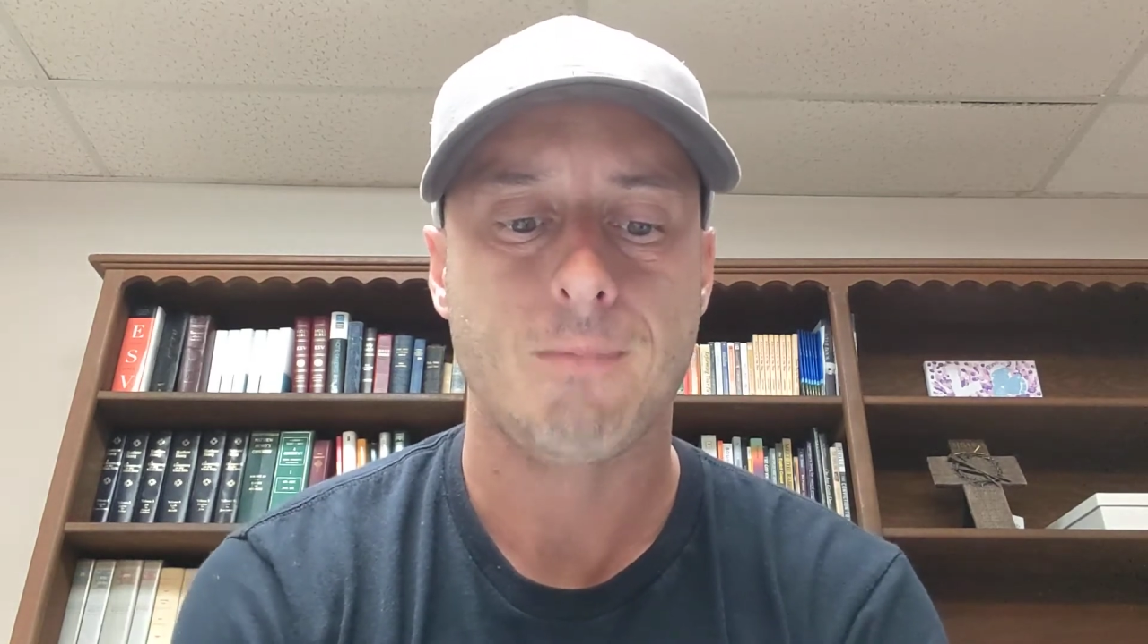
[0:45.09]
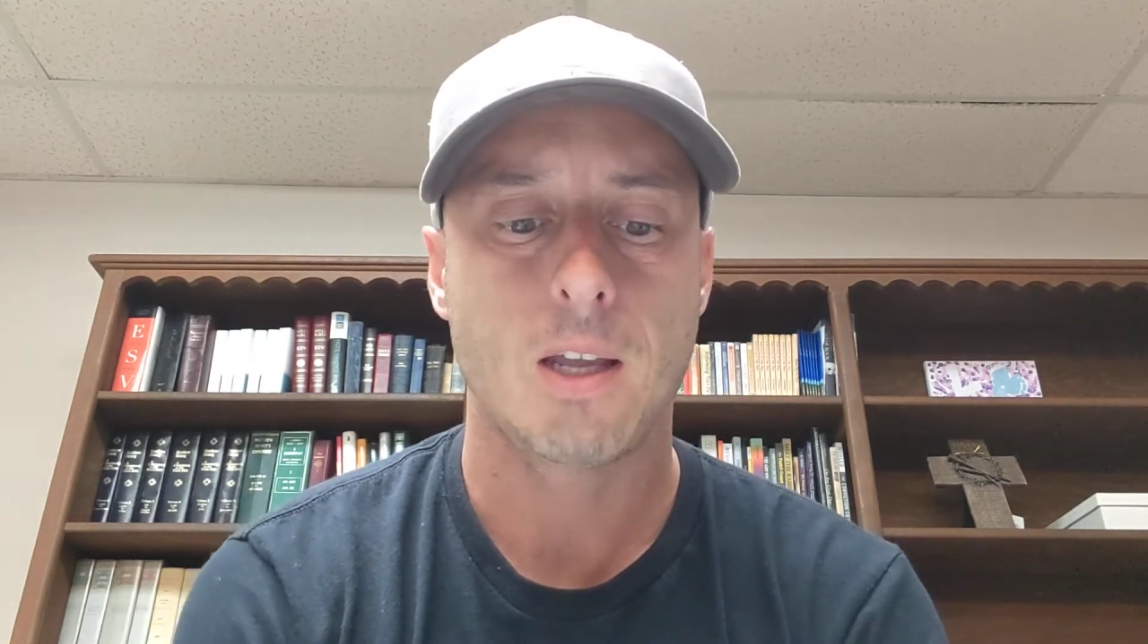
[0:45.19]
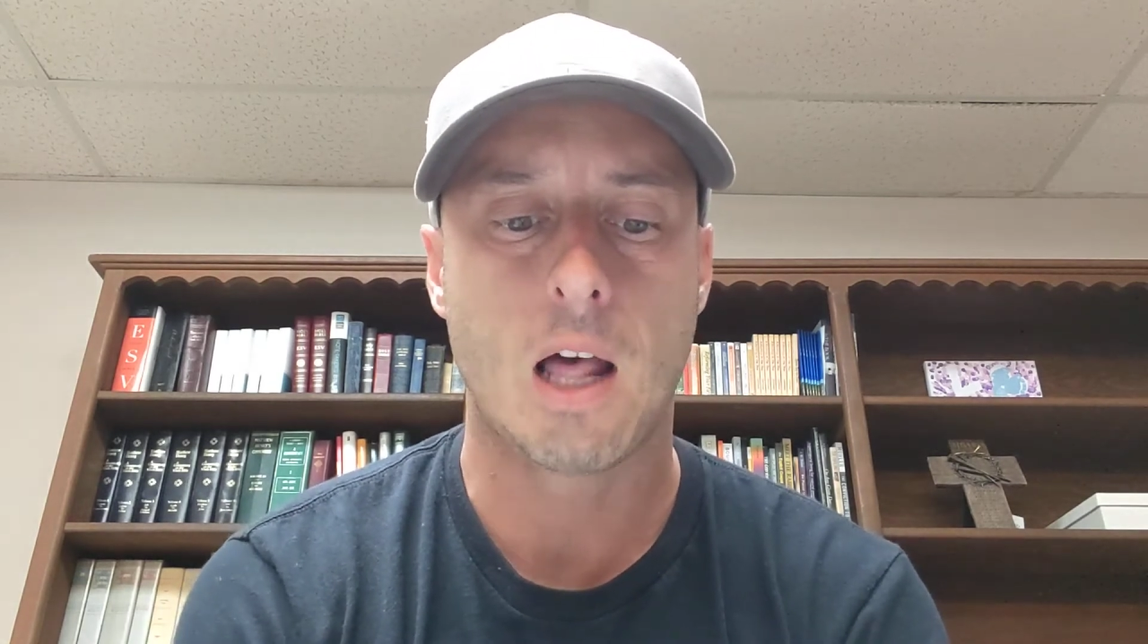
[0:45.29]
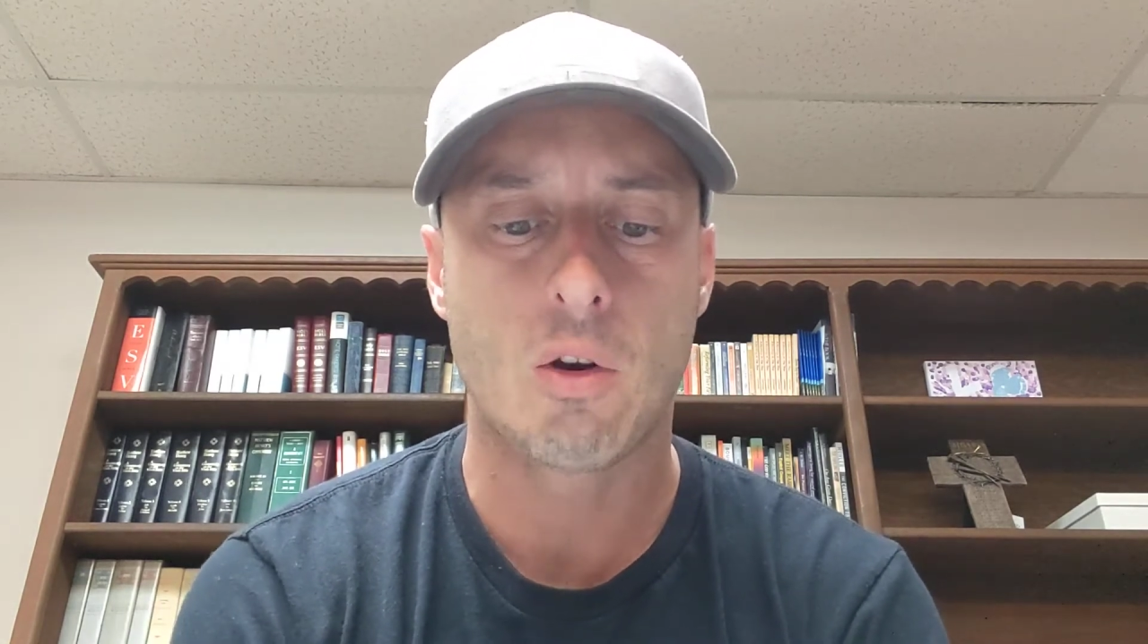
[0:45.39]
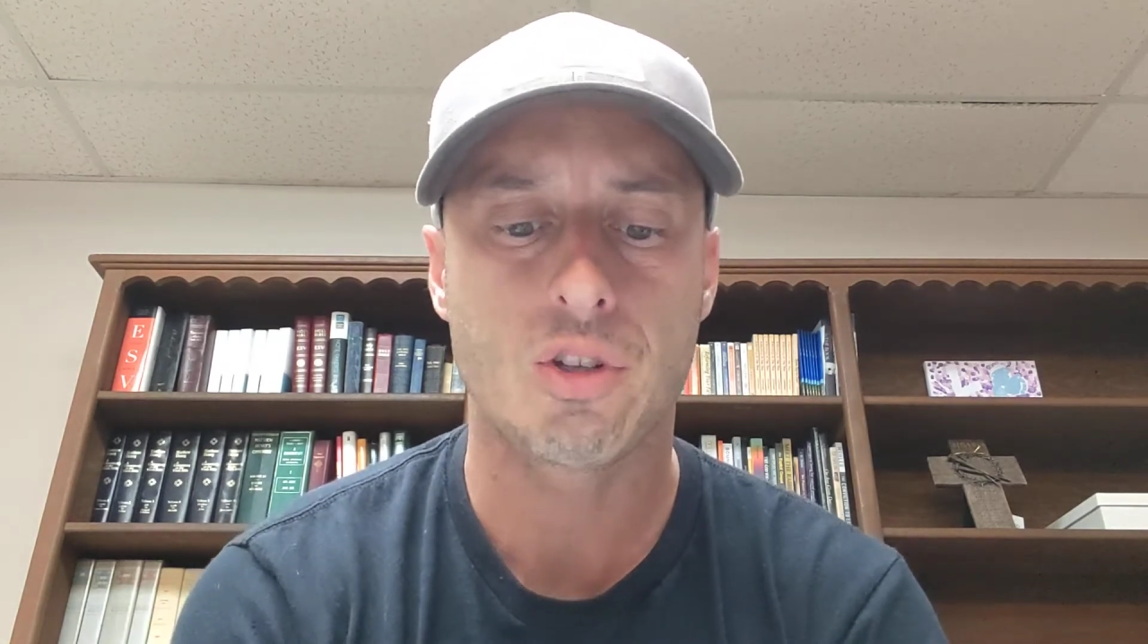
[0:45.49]

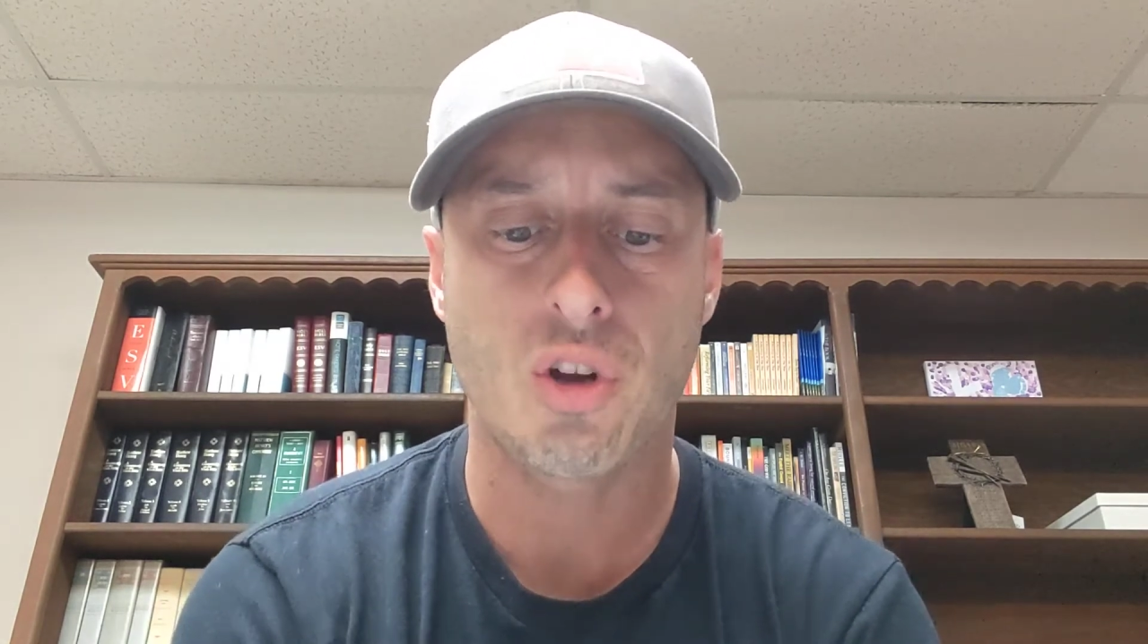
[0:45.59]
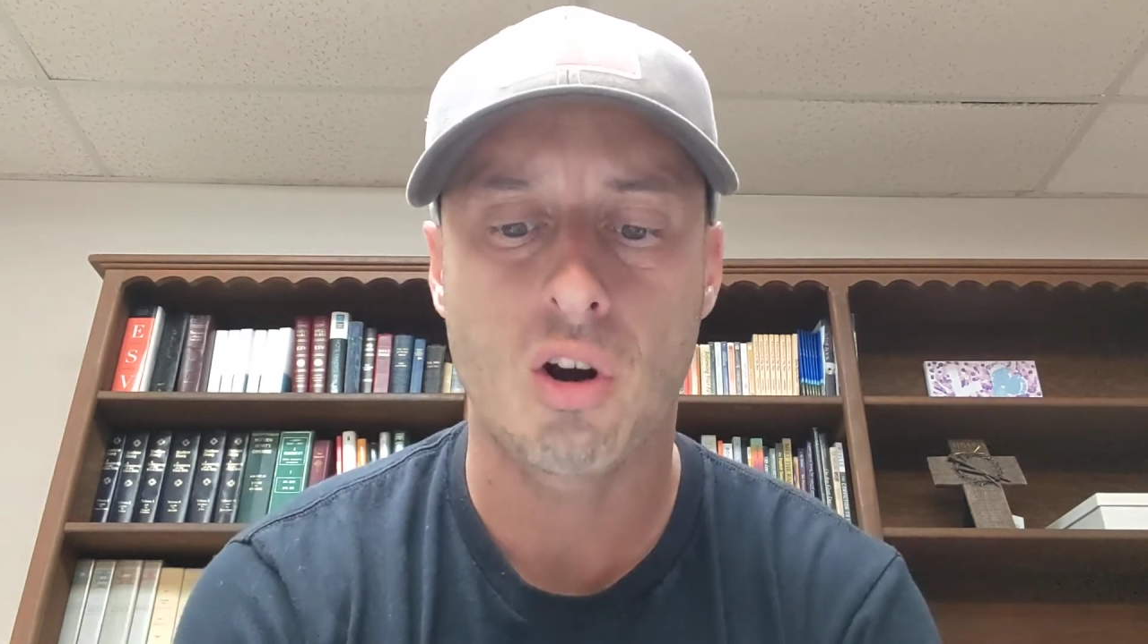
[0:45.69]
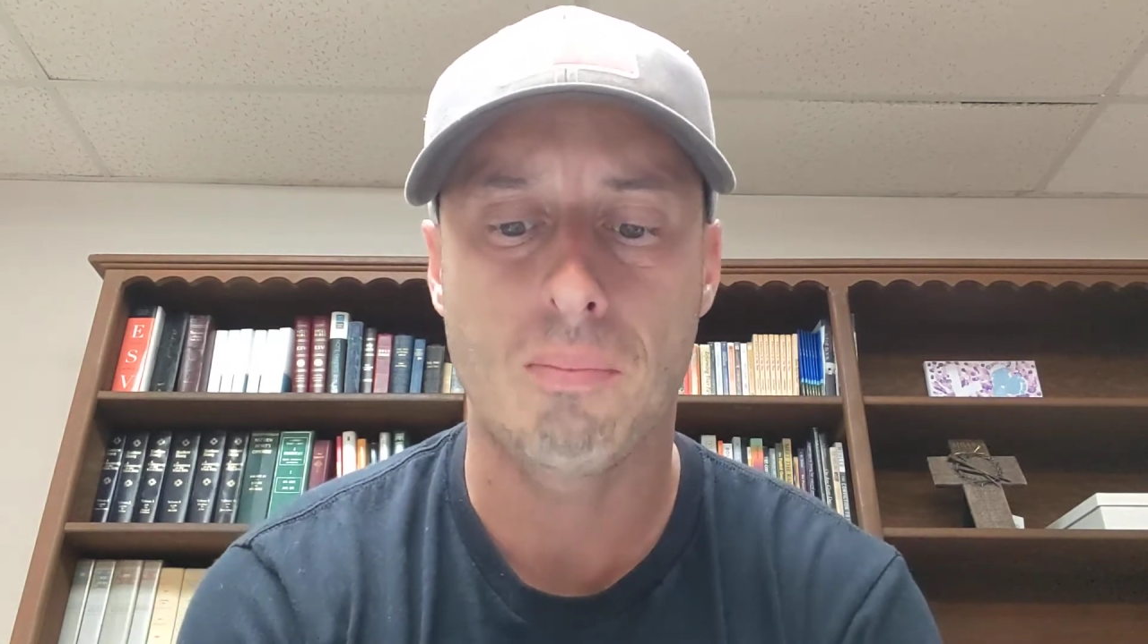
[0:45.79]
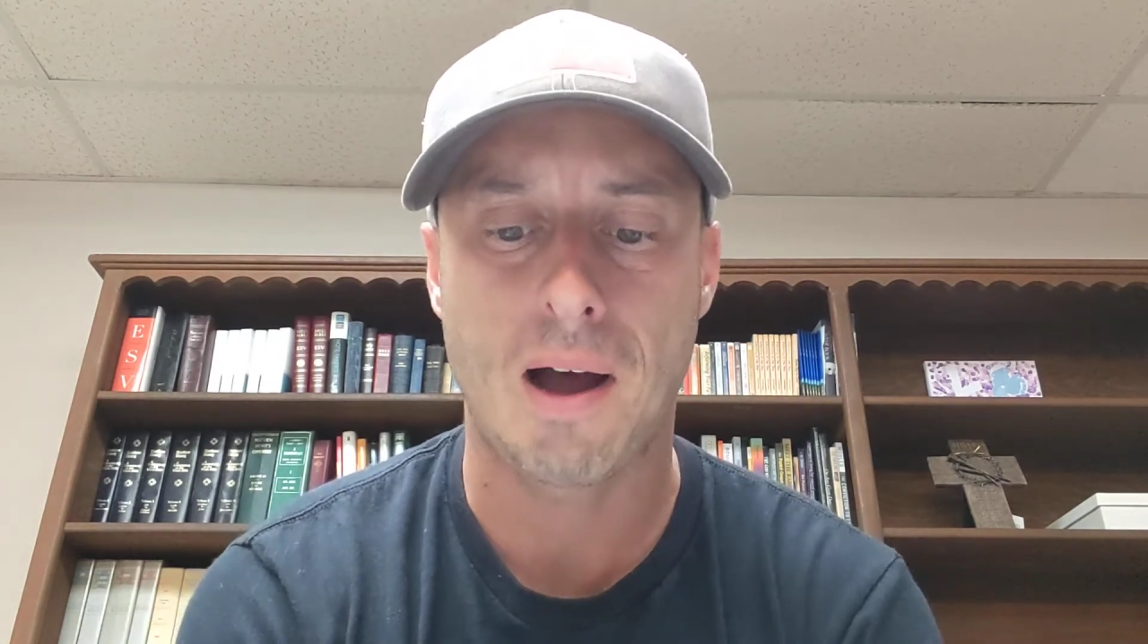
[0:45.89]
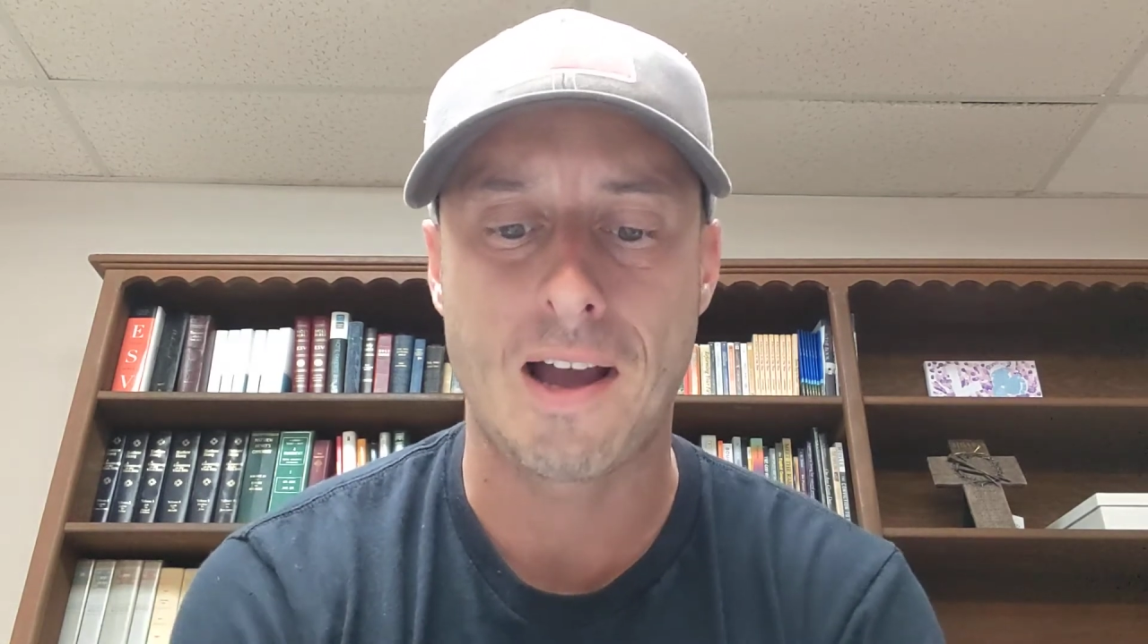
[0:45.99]
Now, I want to
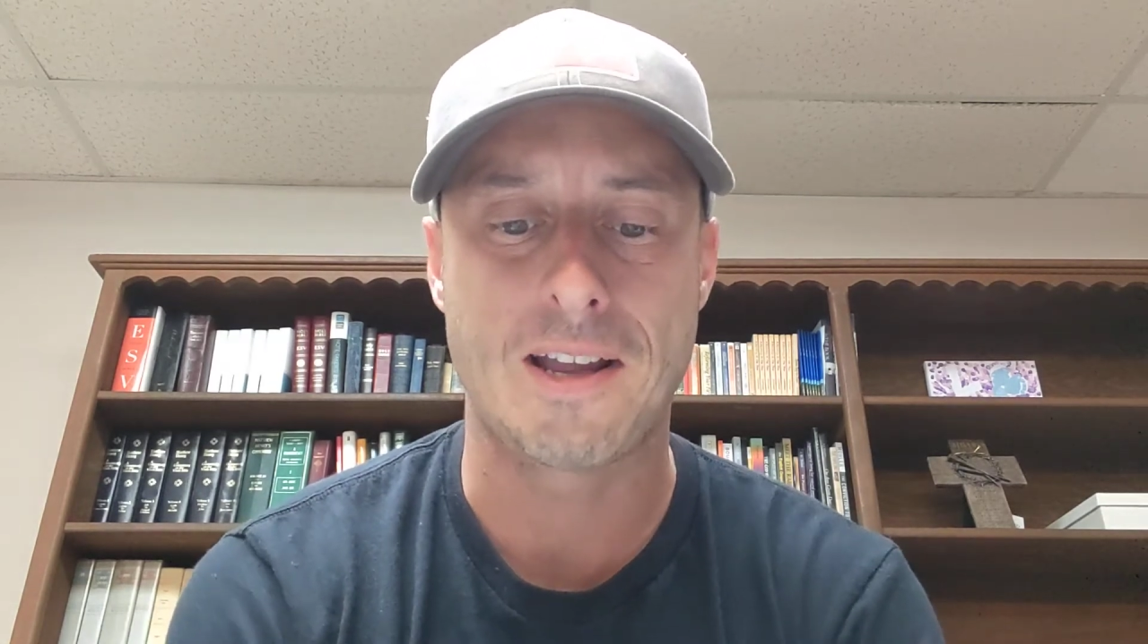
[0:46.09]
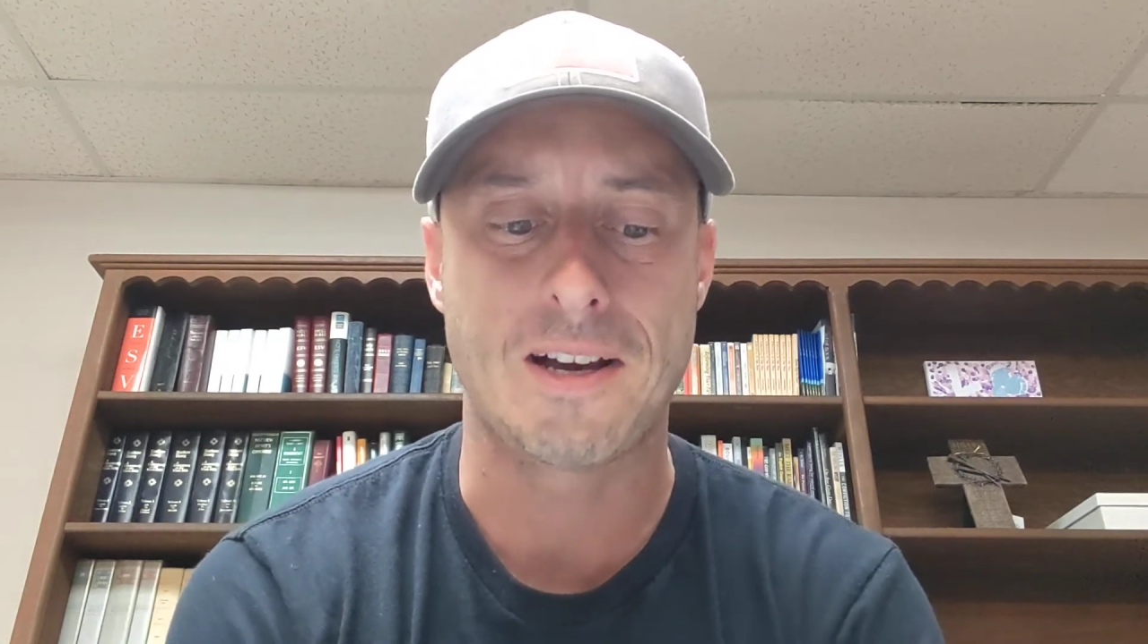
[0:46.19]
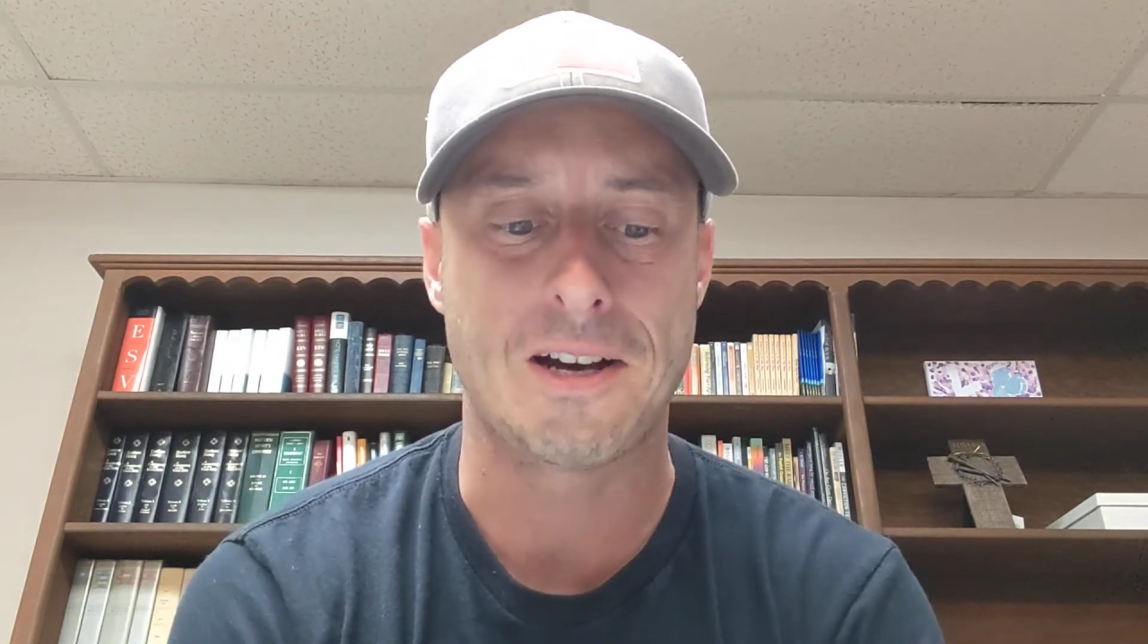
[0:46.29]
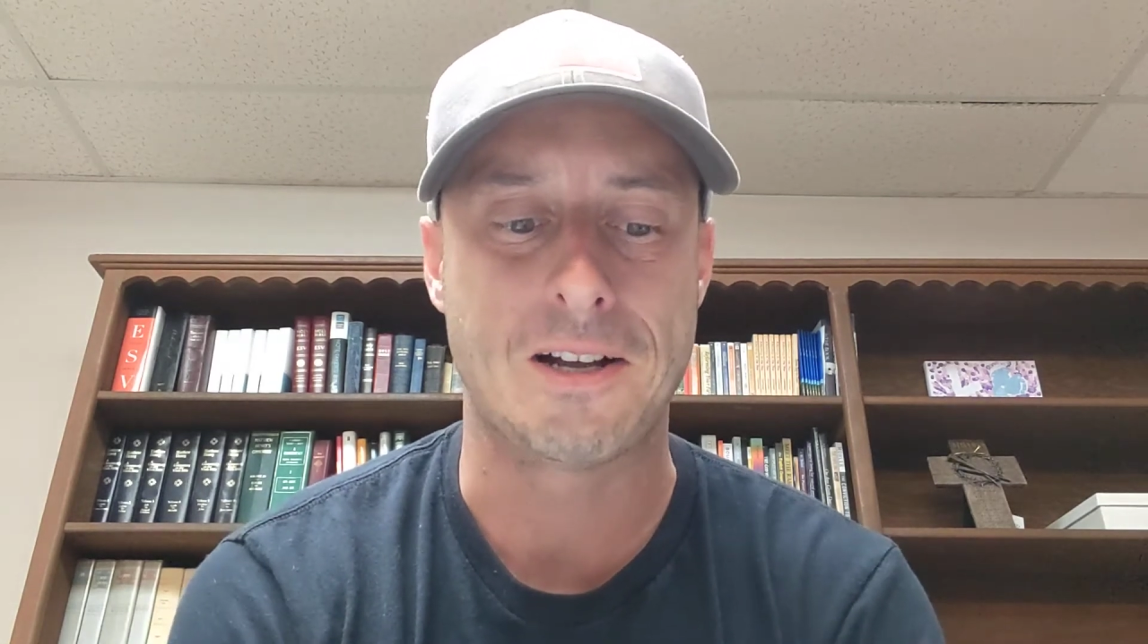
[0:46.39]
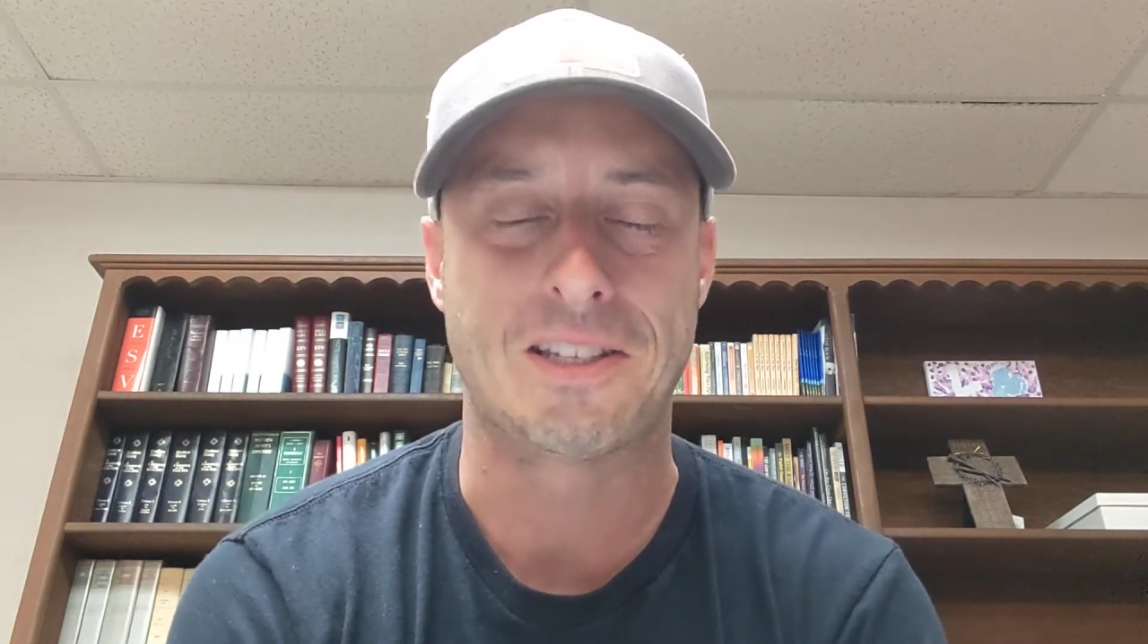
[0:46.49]
start by